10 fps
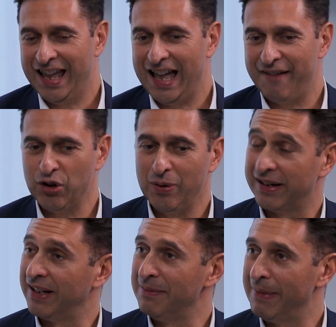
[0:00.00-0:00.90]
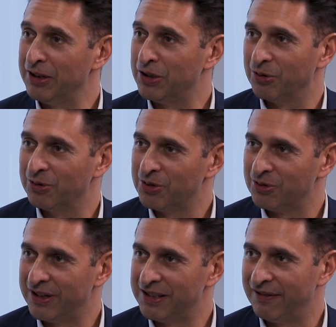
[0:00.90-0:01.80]
have you had any mentors,
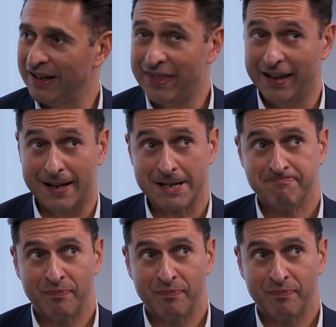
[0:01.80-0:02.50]
or is there anything,